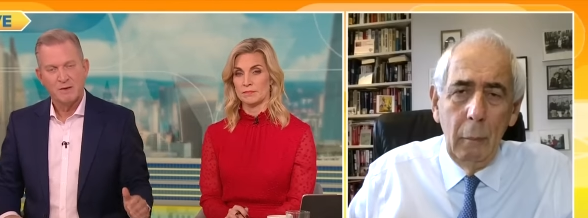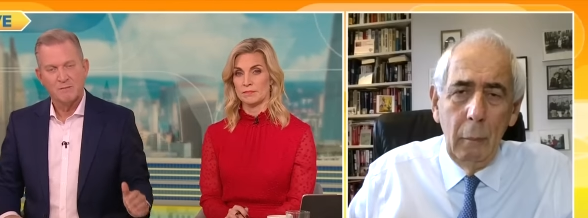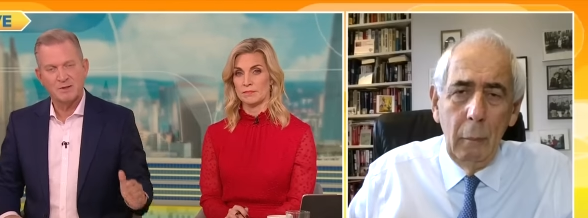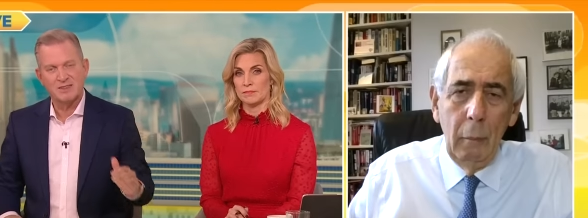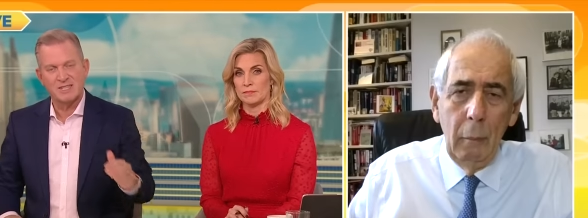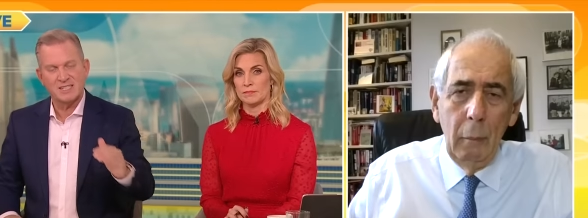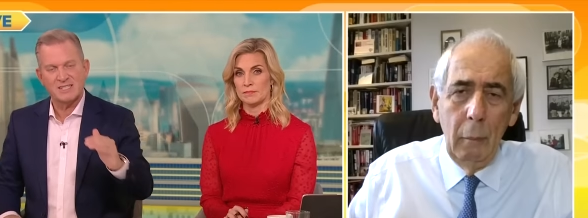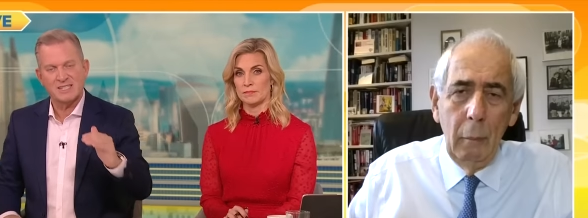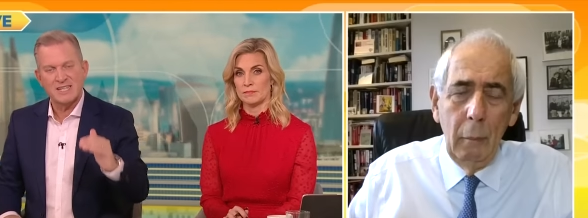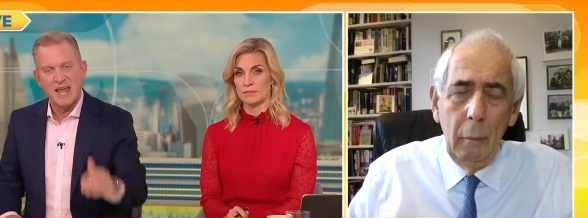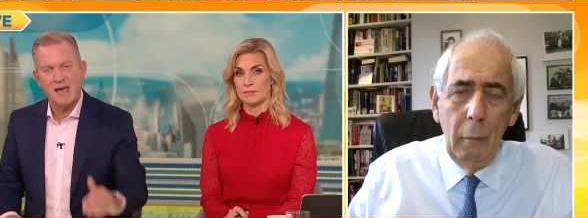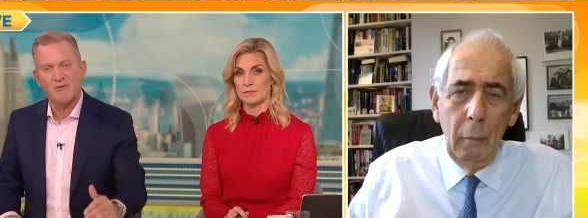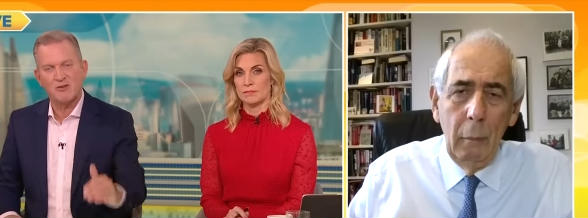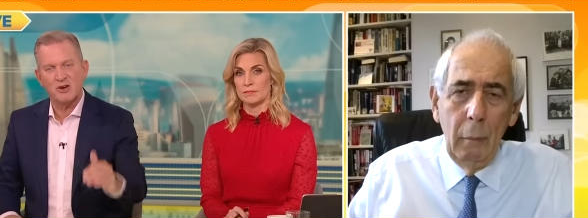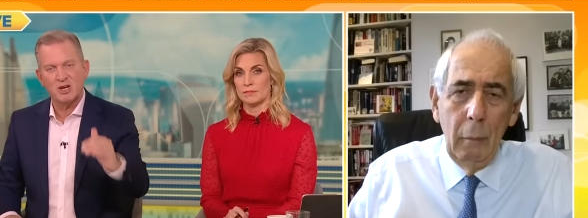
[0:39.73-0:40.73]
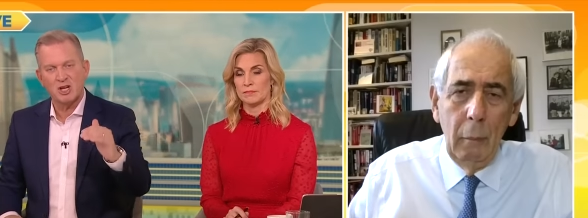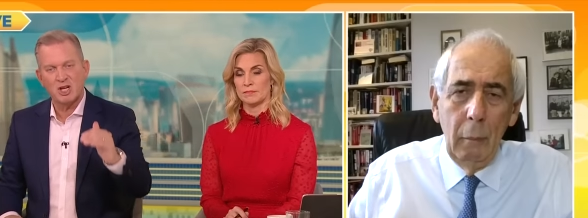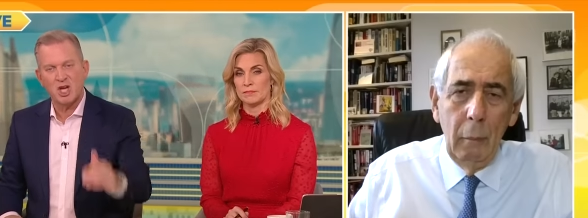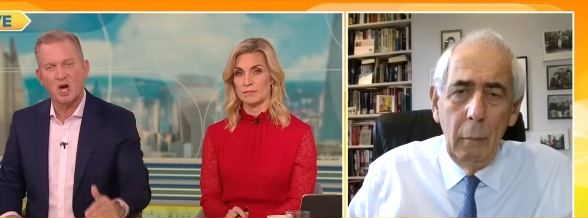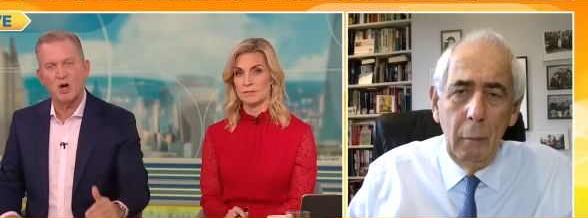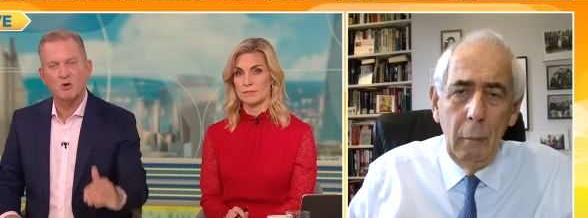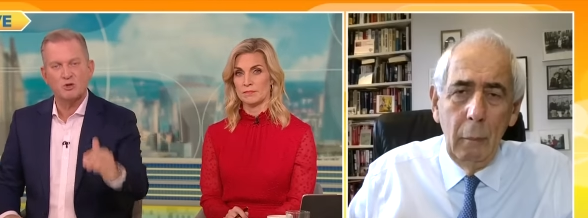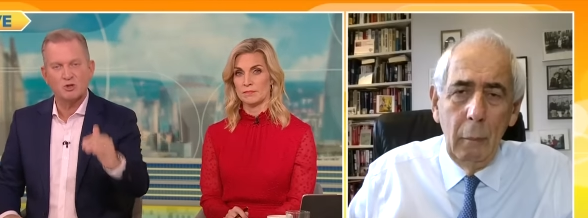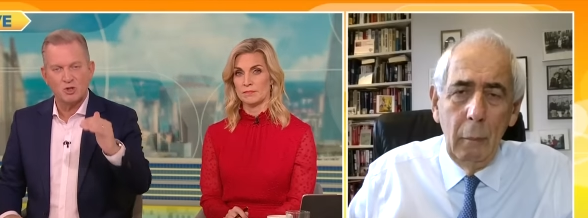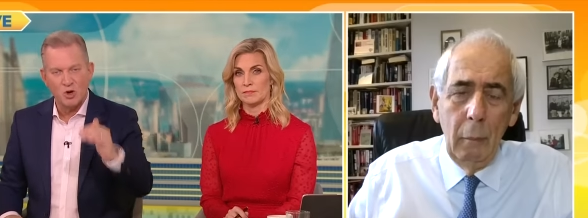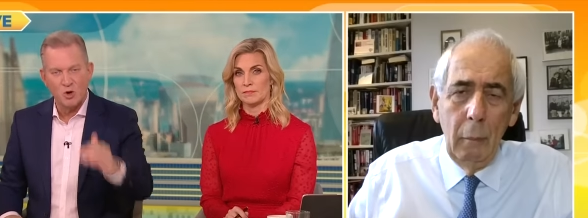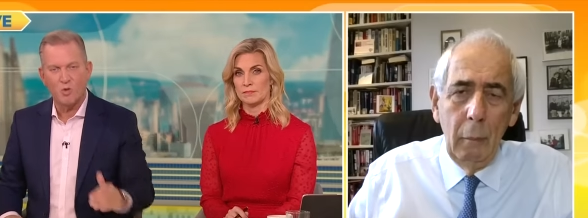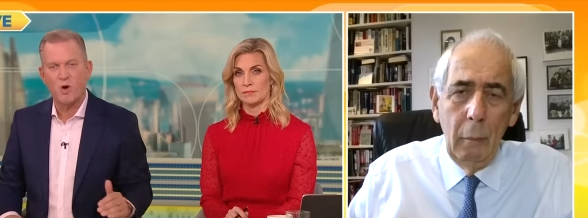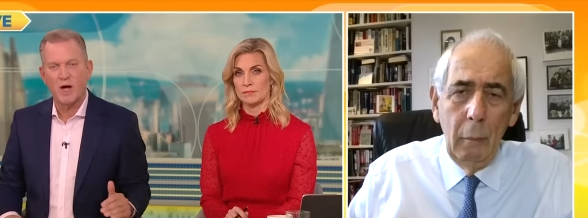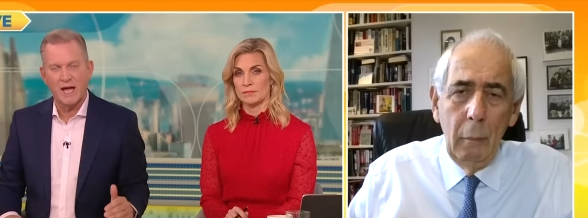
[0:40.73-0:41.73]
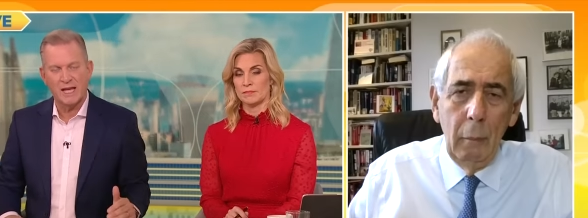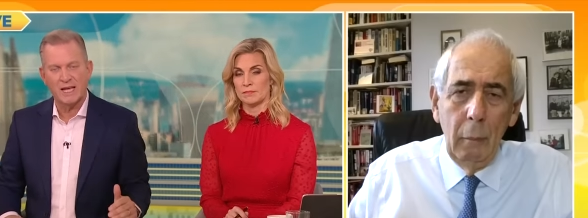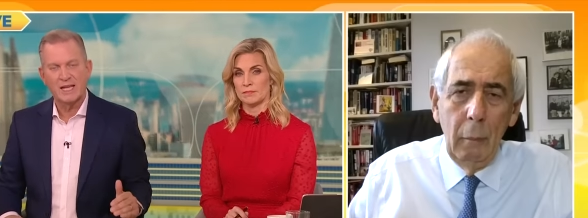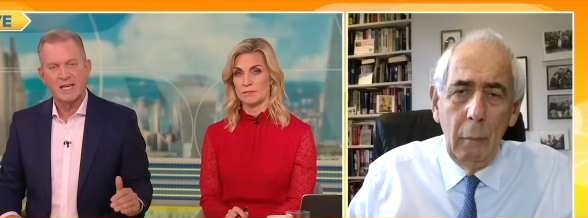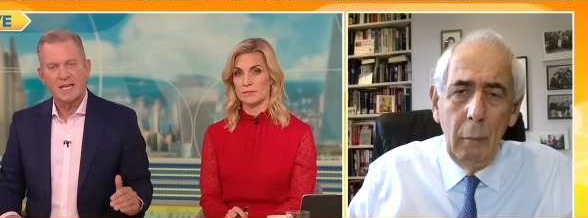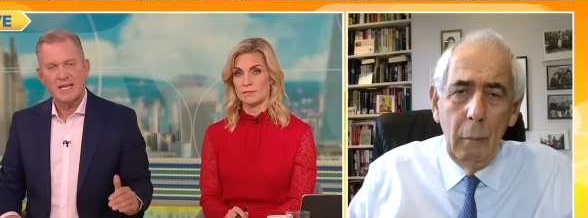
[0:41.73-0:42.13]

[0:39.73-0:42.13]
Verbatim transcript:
Speaker 1: But this never goes away.